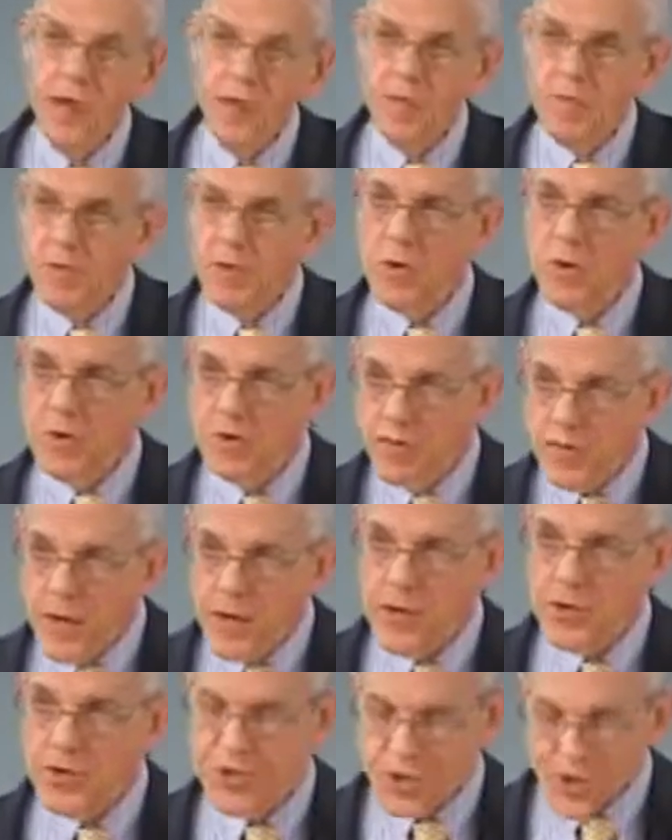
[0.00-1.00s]
view of
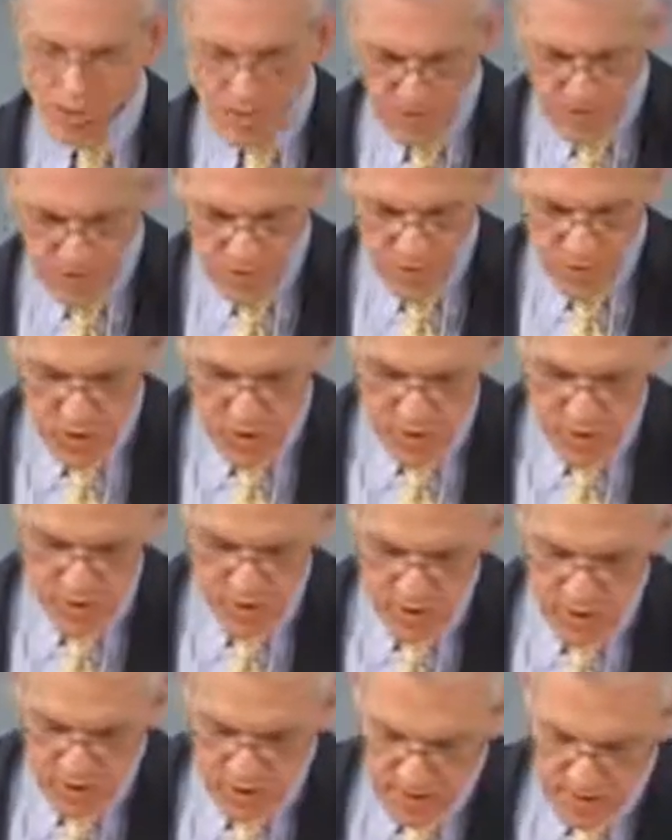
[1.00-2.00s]
nature, for one thing,